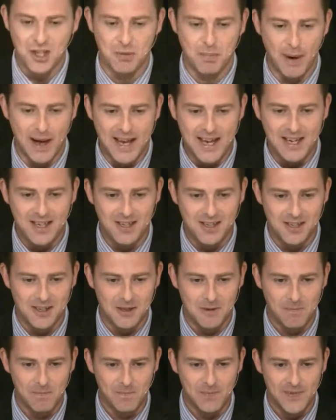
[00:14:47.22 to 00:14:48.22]
space.
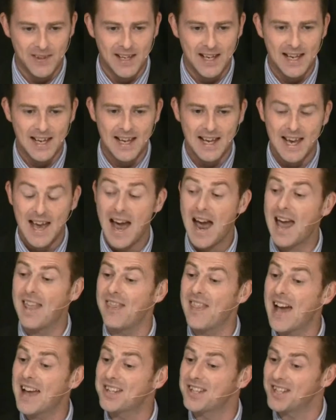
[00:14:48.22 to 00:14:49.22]

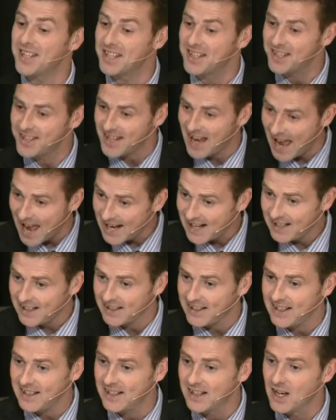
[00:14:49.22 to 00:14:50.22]
And that's
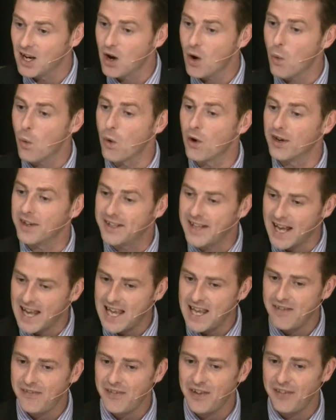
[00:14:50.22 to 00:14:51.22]
exactly where
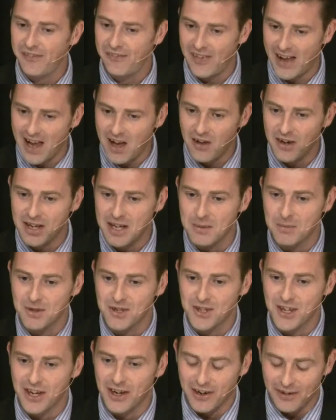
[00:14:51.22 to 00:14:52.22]
David found
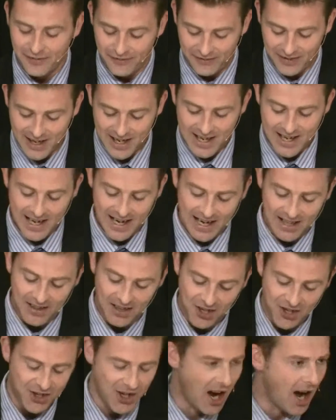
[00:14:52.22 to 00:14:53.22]
himself in
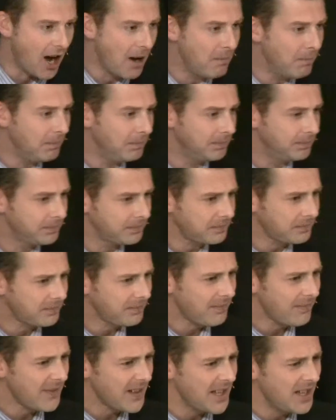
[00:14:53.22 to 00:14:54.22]
the psalm.
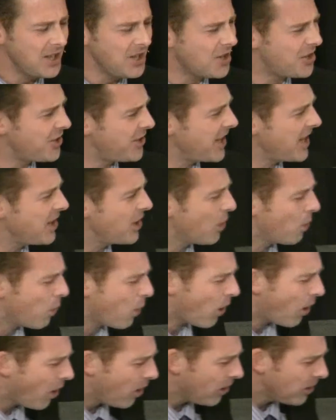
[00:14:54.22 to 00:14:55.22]
You see, the
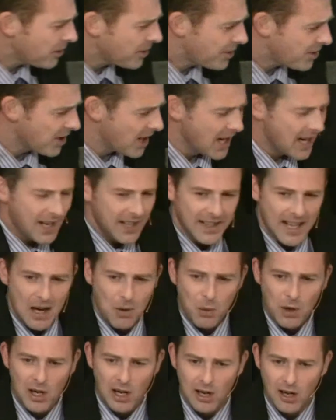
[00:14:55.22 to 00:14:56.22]
walls, they
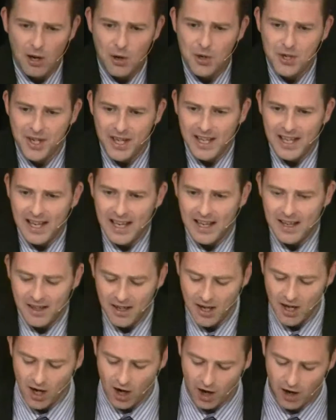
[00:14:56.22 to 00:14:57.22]
were closing
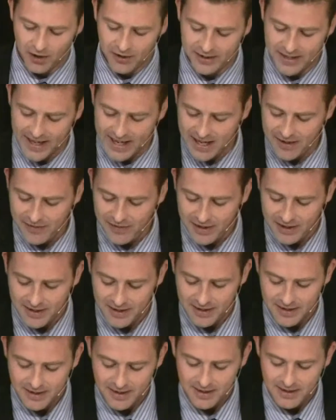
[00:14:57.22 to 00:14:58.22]
in on David.
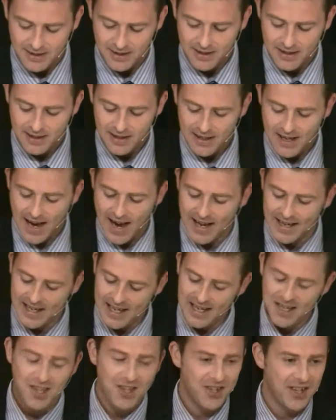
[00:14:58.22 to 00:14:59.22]
And
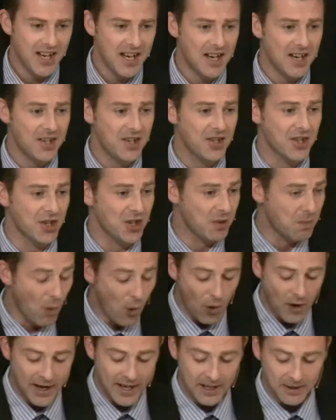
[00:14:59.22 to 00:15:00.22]
he says this
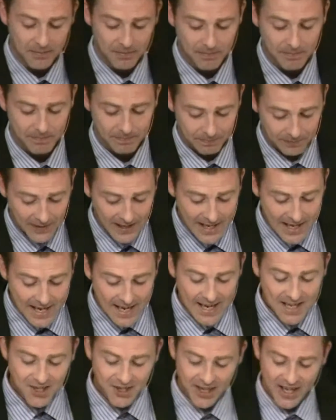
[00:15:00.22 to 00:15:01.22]
morning,
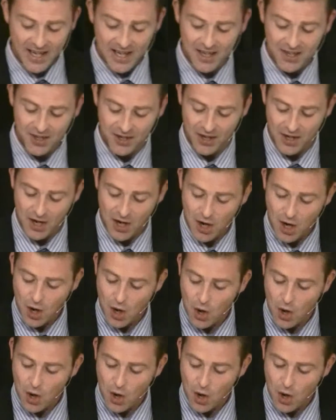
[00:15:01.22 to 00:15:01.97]
he says,